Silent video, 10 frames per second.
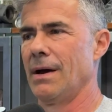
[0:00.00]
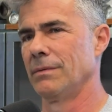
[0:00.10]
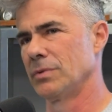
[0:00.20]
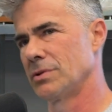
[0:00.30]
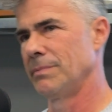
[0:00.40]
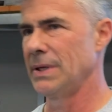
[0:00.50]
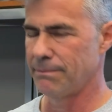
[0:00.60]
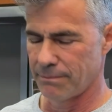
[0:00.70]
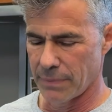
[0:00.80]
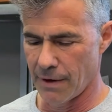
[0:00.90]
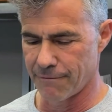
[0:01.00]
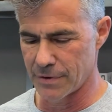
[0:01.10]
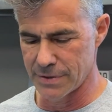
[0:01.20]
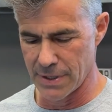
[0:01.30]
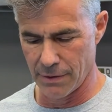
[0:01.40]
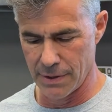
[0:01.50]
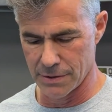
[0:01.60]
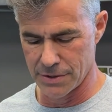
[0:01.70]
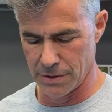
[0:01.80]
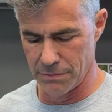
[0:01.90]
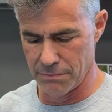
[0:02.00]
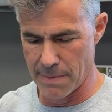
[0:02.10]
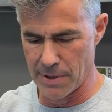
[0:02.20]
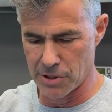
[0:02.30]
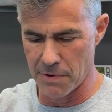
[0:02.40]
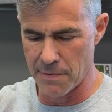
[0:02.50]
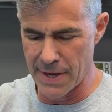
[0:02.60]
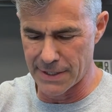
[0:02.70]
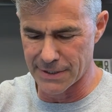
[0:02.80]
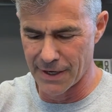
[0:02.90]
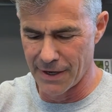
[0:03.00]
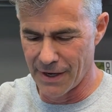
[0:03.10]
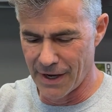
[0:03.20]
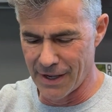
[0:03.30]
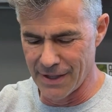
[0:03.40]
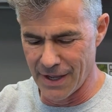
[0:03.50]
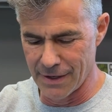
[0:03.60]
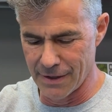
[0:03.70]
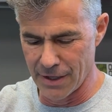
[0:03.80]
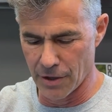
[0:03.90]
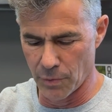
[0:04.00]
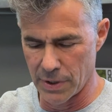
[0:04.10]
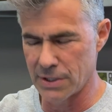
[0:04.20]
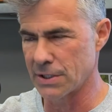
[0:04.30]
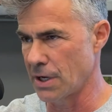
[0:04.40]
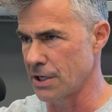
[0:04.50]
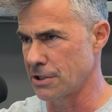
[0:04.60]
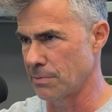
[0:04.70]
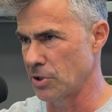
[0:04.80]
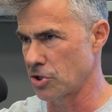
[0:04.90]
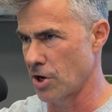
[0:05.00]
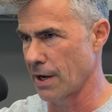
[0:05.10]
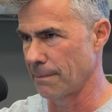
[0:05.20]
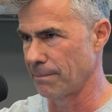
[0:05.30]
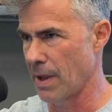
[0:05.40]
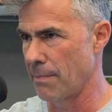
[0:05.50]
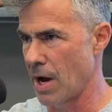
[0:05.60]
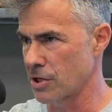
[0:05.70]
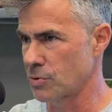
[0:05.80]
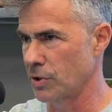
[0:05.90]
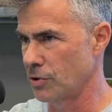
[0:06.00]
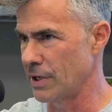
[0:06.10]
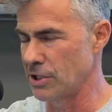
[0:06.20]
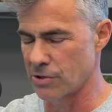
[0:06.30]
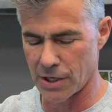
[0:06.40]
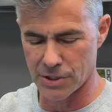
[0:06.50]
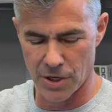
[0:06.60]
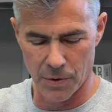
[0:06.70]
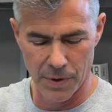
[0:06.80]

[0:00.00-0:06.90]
Which will be up for sale here soon, maybe 3 weeks. And then the other one is a customer truck, a boxwood green truck. So